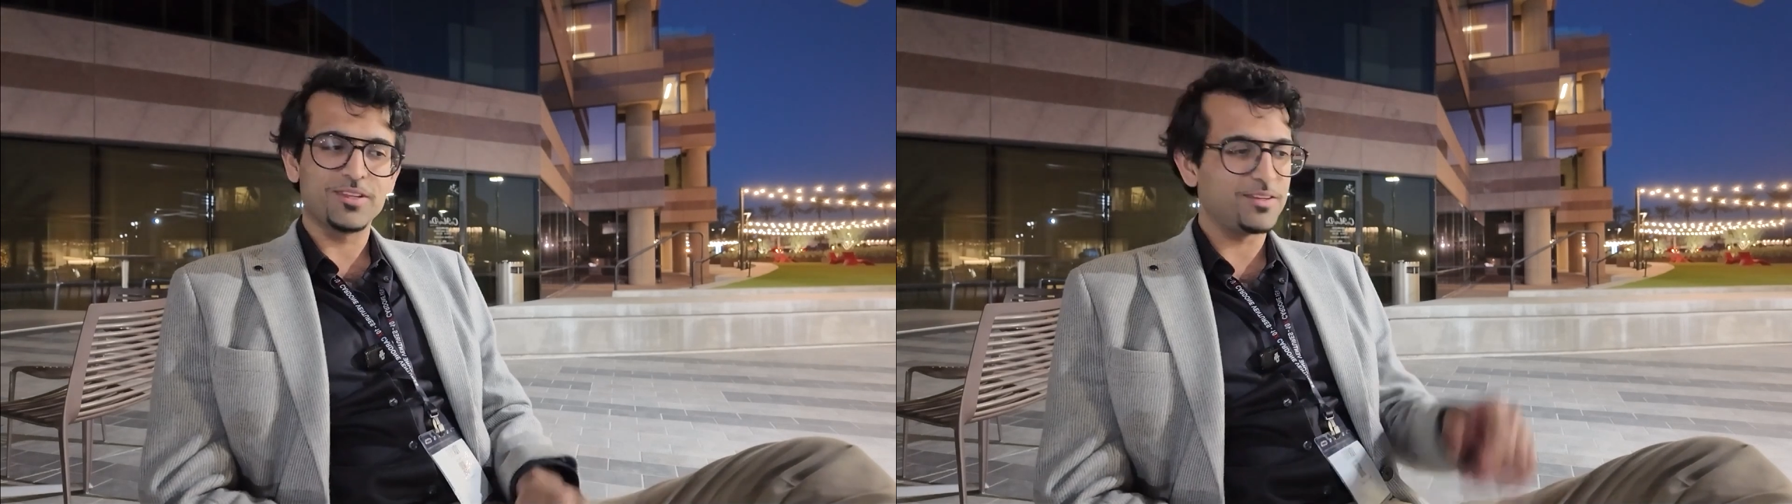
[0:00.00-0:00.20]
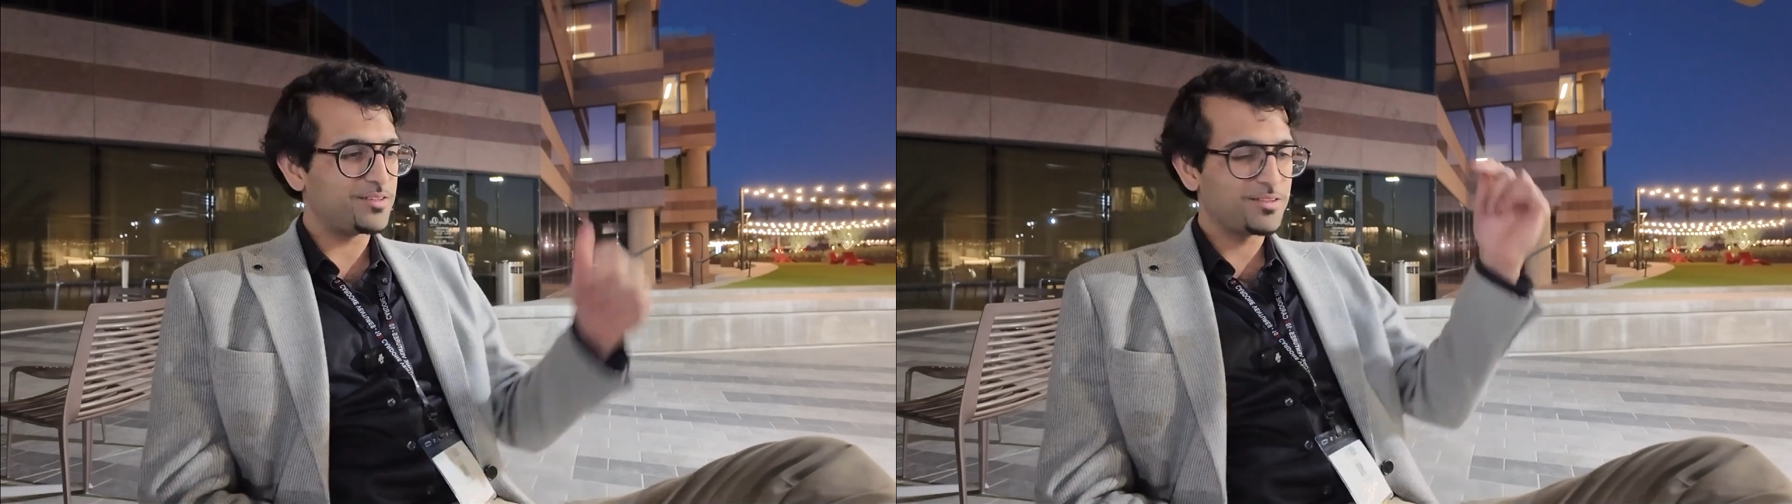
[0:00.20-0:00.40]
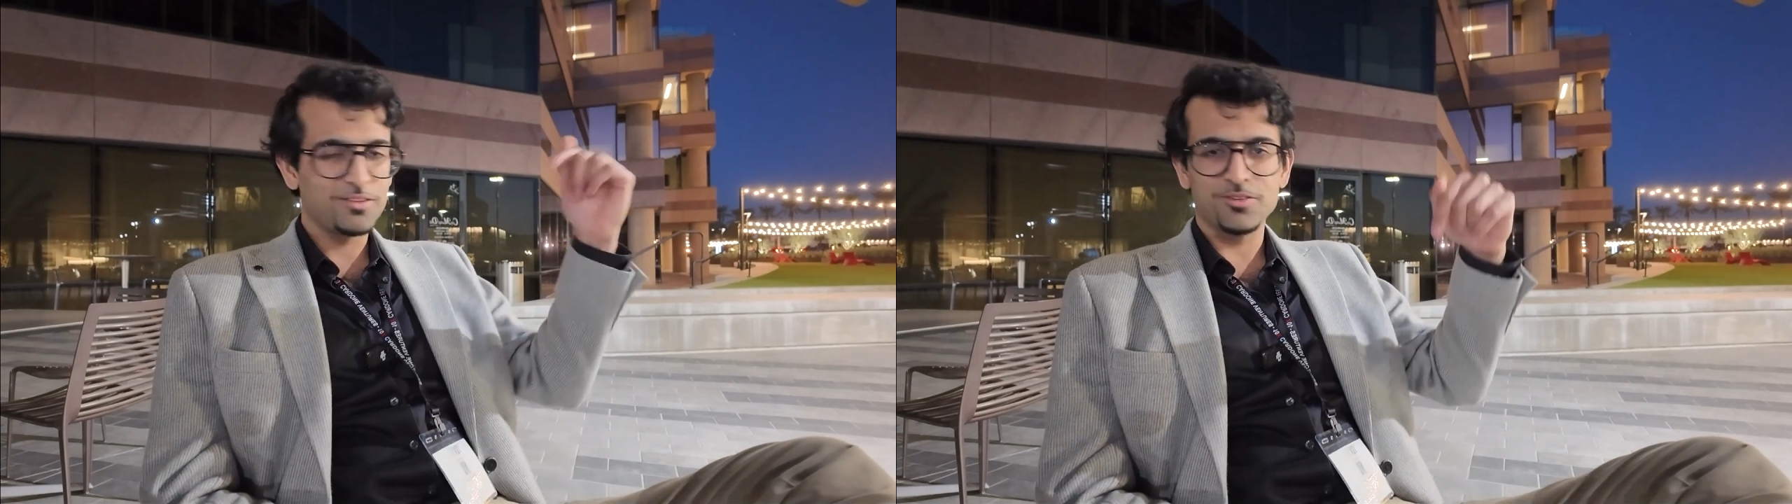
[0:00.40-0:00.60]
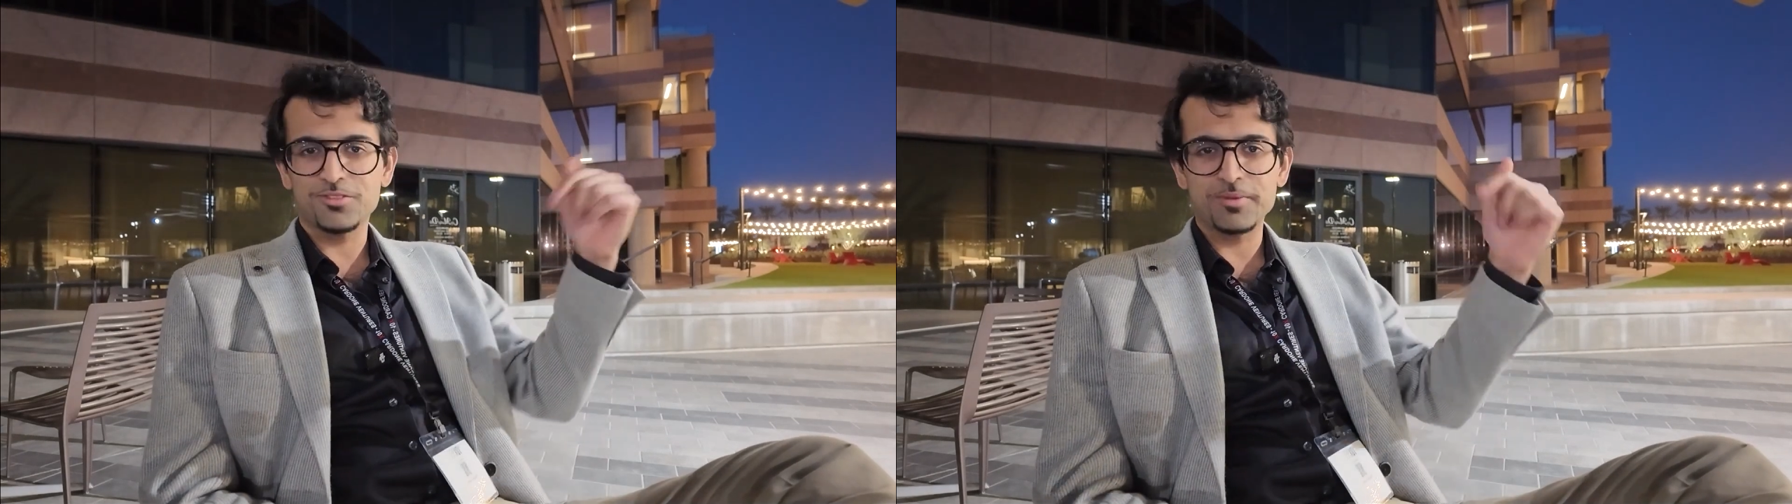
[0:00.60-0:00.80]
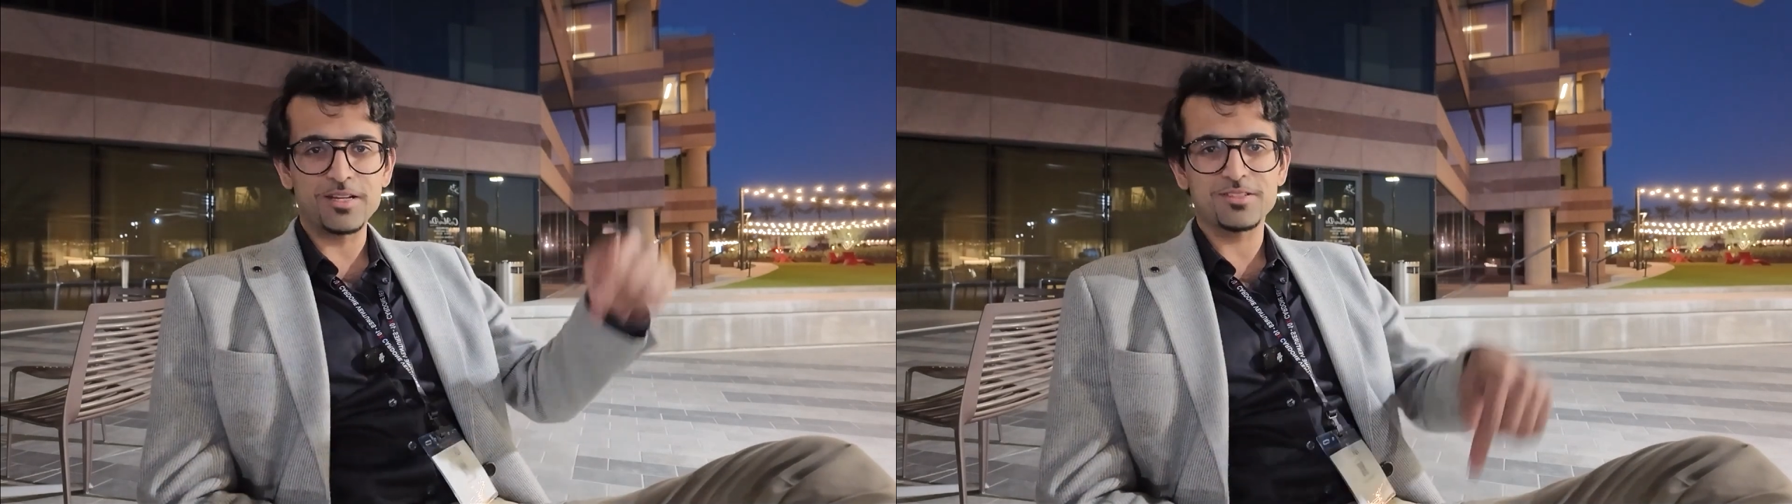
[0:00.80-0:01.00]
If it did,
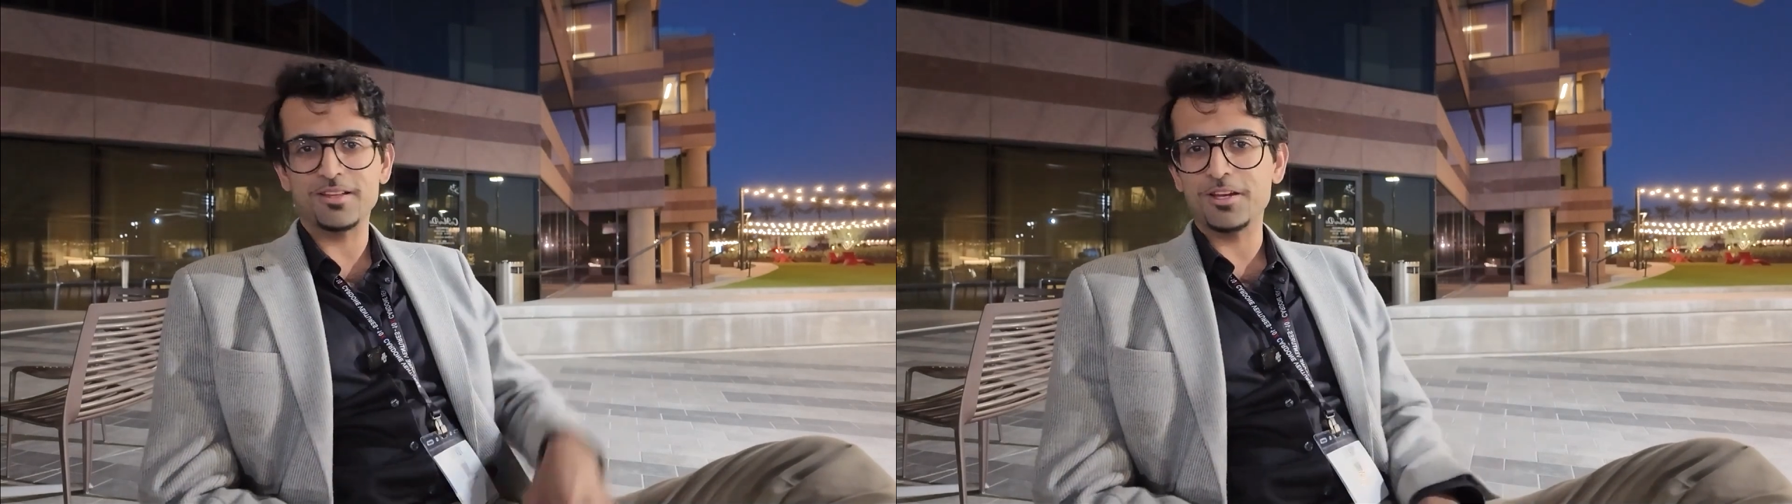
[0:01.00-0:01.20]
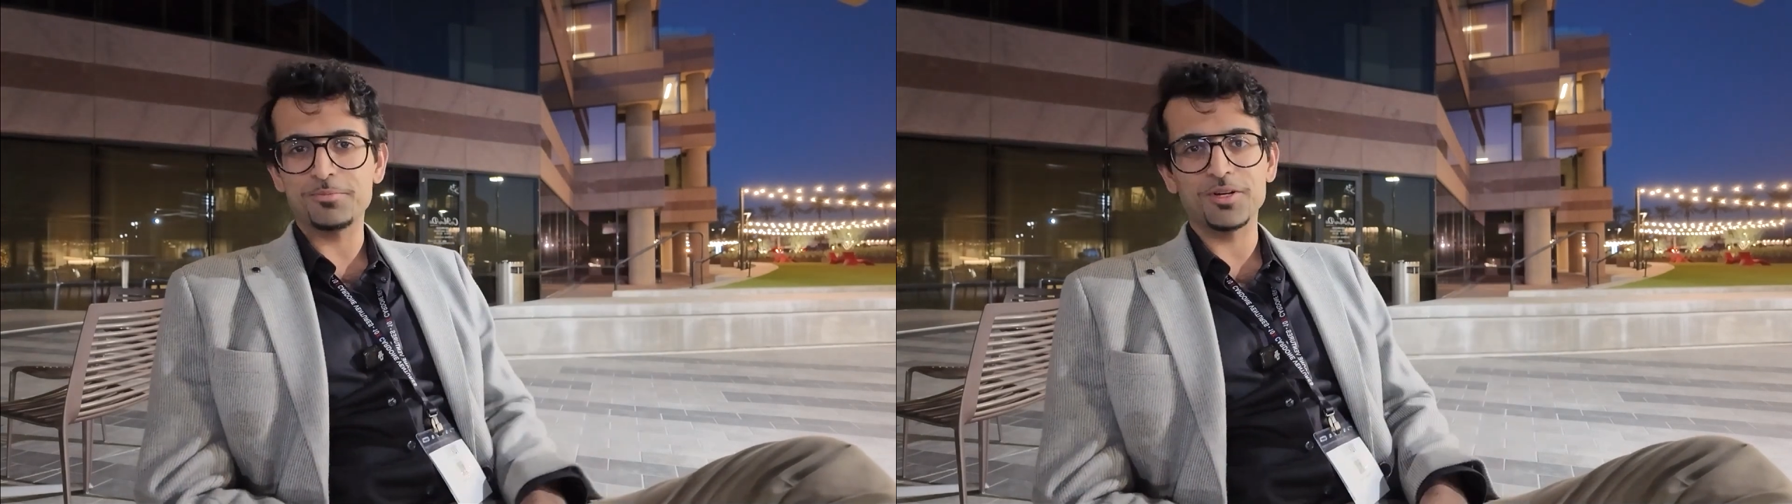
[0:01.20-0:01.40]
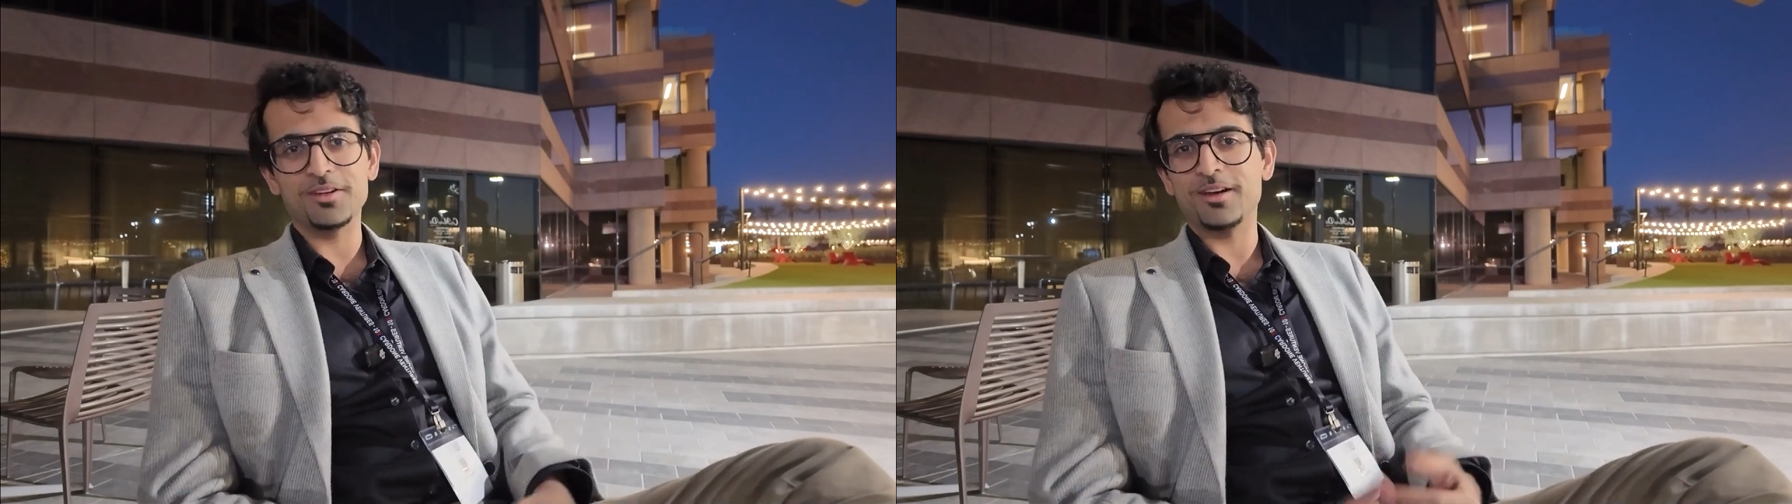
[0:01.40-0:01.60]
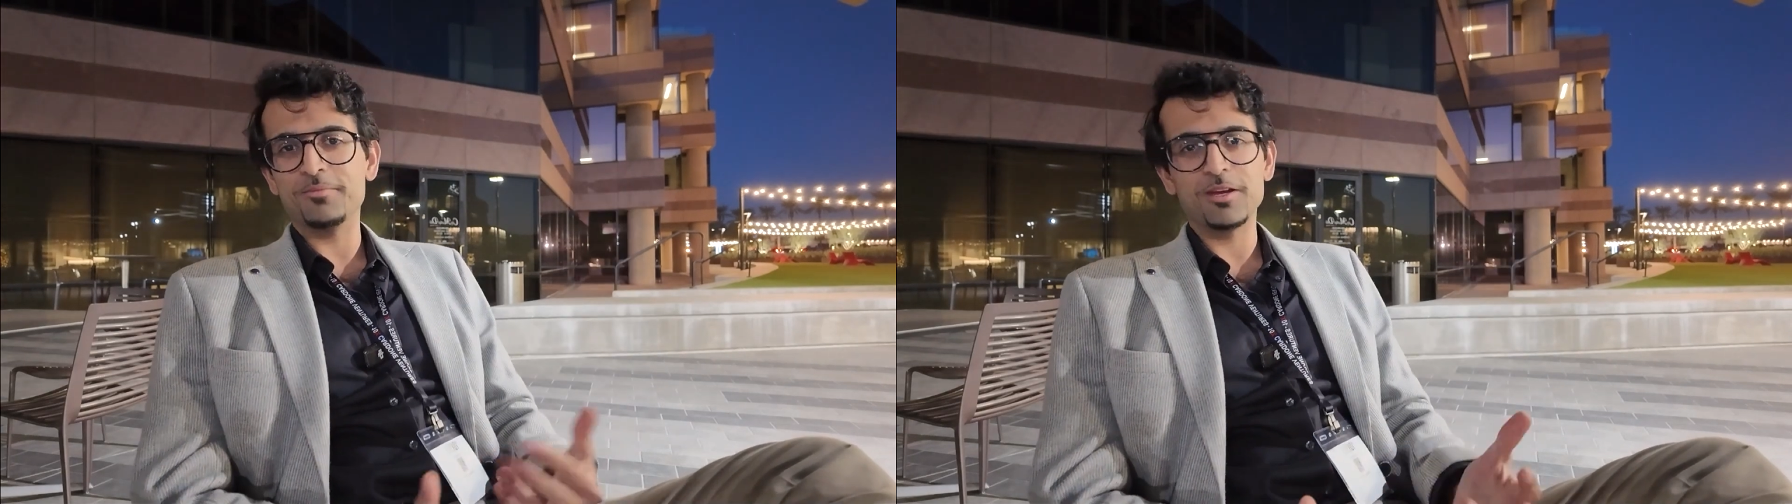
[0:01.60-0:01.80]
you know, smash that like button.